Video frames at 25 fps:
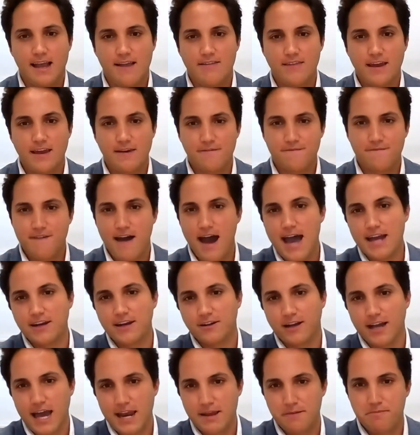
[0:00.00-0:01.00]
and then a
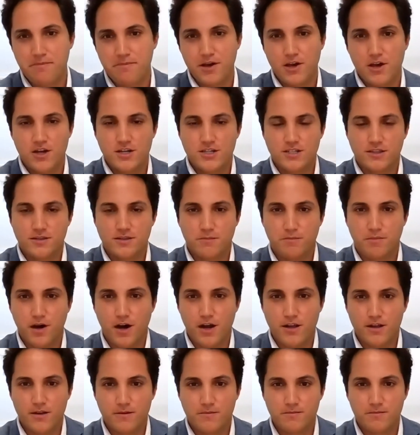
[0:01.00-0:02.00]
final kind of purge at the
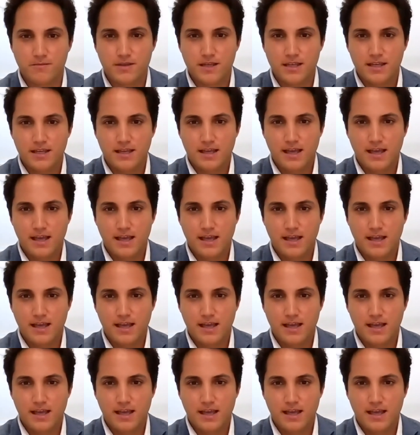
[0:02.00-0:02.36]
bottom.